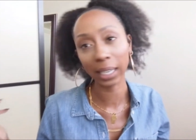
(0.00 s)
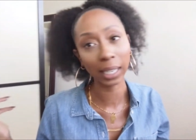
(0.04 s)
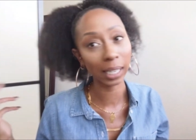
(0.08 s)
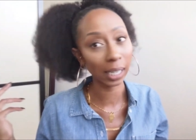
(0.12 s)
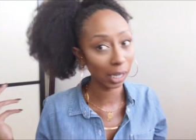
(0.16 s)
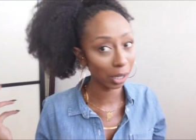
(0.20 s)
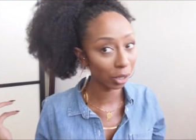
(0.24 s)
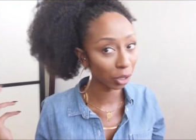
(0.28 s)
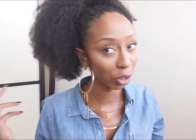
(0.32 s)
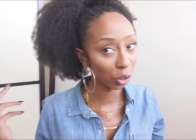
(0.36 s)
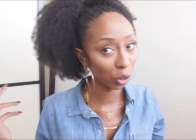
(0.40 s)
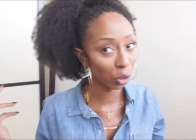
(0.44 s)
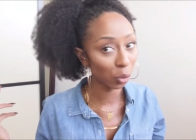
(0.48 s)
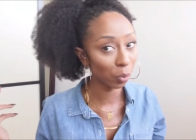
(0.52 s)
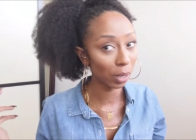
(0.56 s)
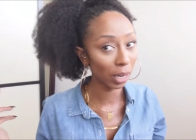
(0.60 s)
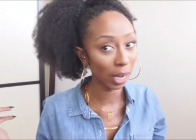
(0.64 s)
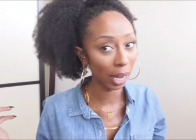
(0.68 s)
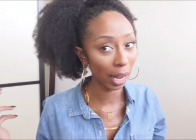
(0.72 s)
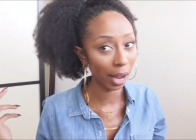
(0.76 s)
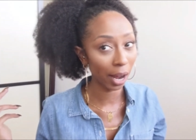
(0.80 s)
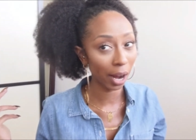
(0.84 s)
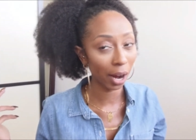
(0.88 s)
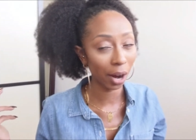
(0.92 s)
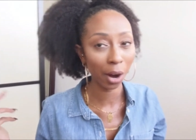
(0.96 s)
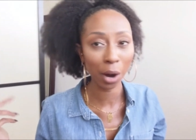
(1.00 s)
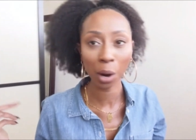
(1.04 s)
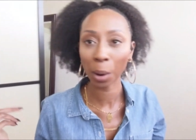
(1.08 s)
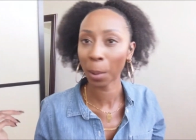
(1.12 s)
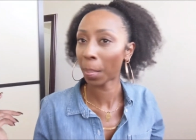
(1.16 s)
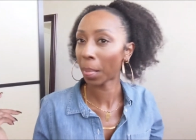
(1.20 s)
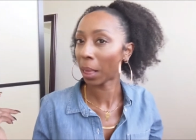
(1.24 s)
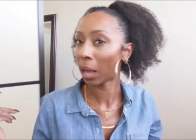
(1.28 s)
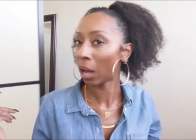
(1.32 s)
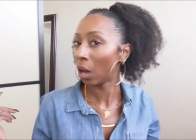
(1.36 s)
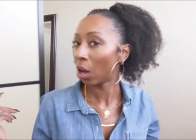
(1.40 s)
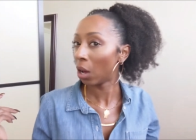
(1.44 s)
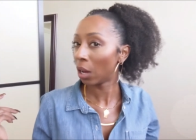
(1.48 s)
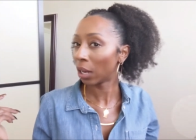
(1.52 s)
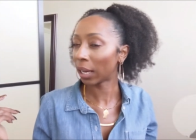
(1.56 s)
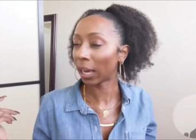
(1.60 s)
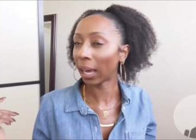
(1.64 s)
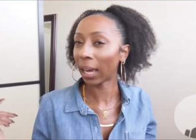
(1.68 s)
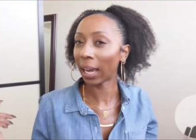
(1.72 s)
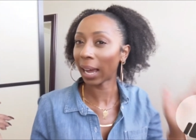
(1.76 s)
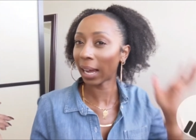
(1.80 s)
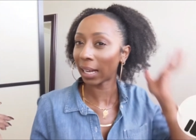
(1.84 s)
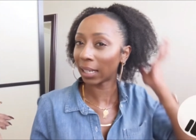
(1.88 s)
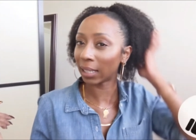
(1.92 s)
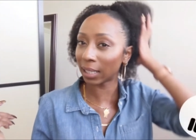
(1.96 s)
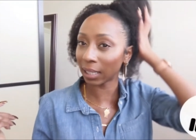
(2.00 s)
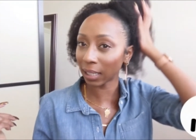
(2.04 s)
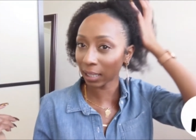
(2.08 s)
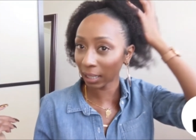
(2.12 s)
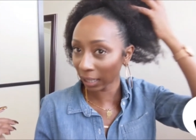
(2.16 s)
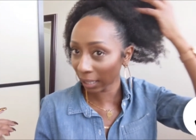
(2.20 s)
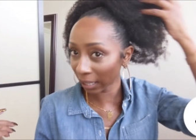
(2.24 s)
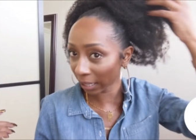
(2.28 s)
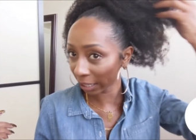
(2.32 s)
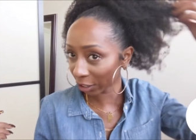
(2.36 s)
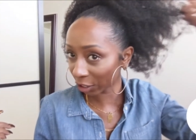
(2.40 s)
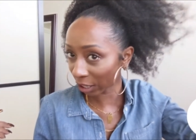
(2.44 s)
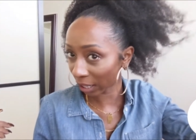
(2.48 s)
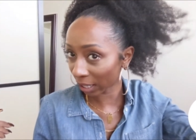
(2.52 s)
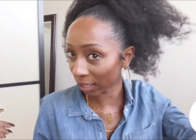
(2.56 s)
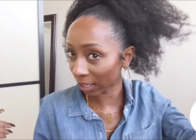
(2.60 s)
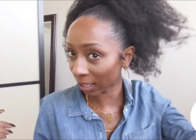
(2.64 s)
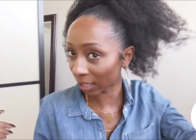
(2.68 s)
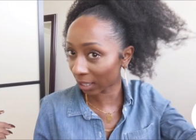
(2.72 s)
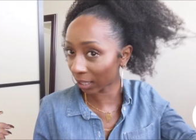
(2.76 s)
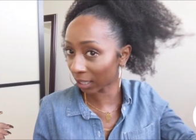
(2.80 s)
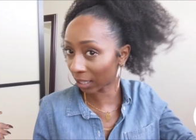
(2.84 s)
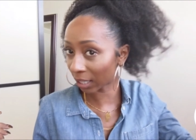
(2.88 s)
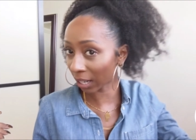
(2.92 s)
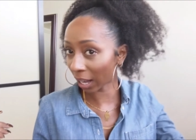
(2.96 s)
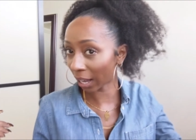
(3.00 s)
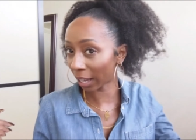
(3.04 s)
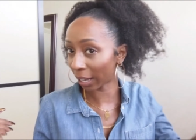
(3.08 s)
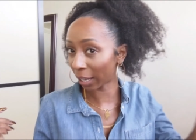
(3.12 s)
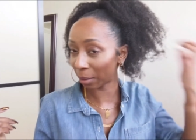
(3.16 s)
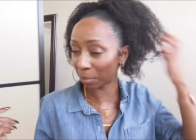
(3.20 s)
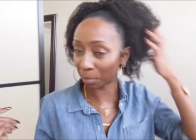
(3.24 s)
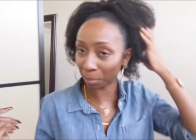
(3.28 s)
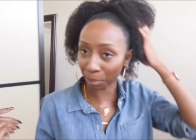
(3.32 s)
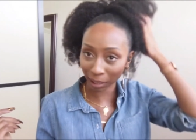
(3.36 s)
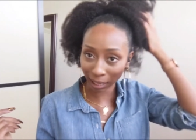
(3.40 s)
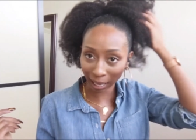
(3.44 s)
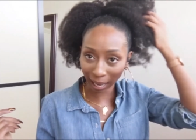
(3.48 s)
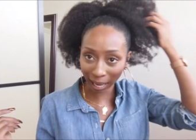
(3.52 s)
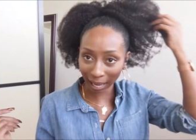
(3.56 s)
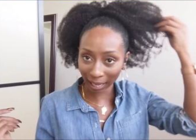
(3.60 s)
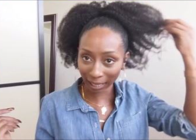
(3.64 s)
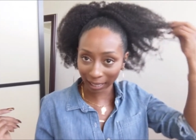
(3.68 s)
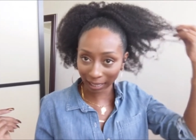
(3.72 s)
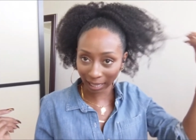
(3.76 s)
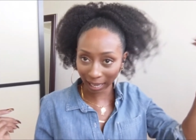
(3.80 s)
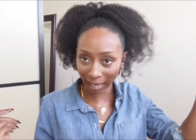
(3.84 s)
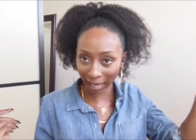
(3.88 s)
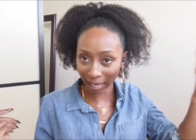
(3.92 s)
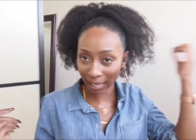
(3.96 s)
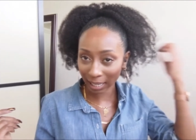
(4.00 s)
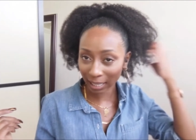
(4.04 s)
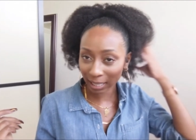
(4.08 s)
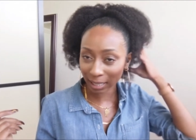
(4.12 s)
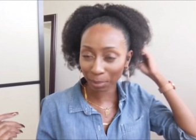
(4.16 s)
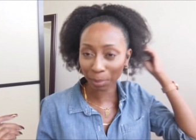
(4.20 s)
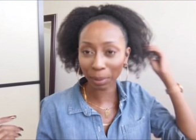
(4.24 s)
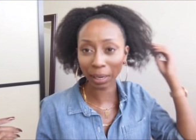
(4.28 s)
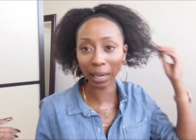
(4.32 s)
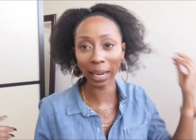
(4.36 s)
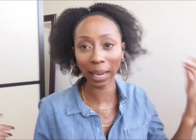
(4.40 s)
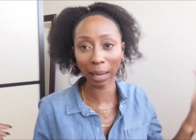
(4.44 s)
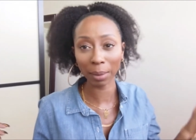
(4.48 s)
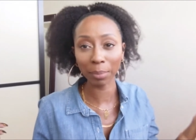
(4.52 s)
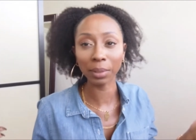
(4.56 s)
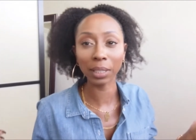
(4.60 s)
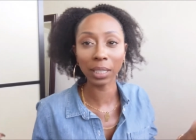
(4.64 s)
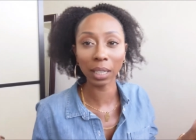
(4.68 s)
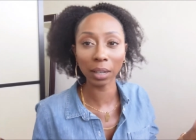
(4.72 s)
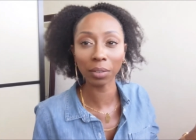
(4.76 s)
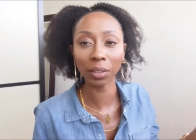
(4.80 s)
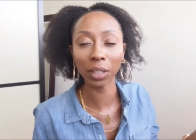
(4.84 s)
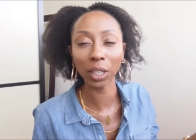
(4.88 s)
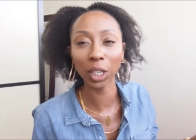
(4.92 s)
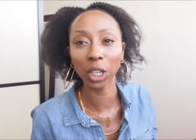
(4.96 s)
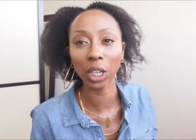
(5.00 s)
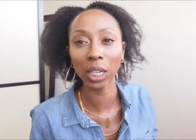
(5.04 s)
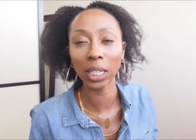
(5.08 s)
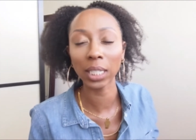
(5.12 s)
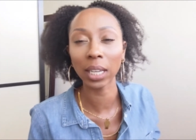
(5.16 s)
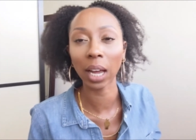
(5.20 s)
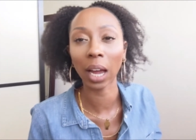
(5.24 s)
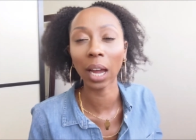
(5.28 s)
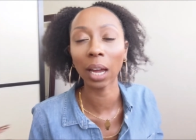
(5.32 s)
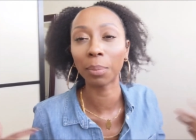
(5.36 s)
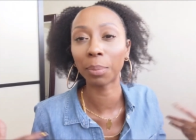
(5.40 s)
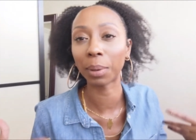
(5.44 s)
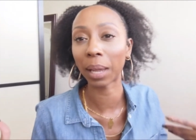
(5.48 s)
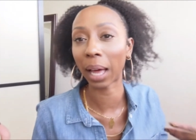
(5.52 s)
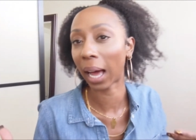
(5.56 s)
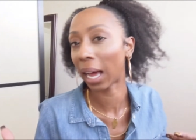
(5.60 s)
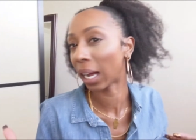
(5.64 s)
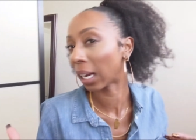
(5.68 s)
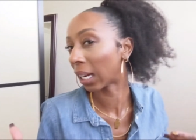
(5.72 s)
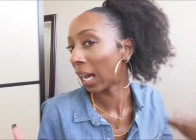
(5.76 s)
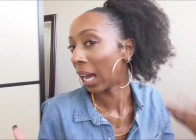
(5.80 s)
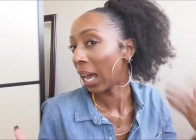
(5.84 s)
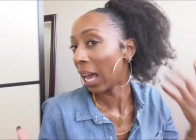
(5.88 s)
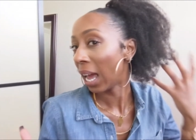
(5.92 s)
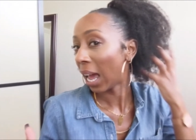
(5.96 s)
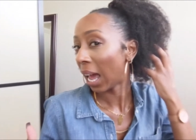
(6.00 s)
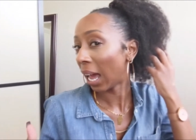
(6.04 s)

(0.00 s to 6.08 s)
It is human hair okay? I didn't get a chance to dye it black yet, but I am definitely gonna dye it black.